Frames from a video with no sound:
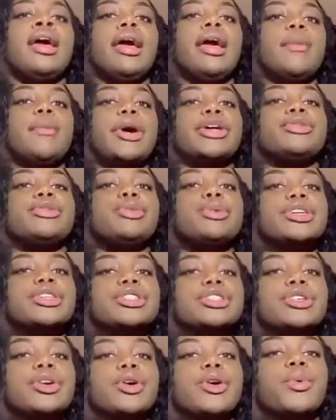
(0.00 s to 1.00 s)
And by doing
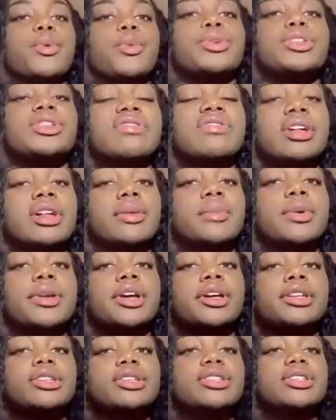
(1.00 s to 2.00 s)
so, we develop an
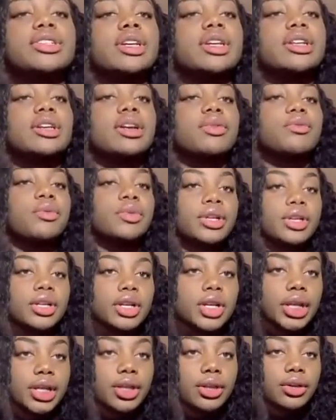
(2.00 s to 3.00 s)
understanding of one
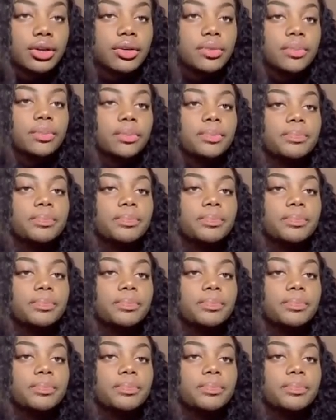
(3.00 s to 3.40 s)
another.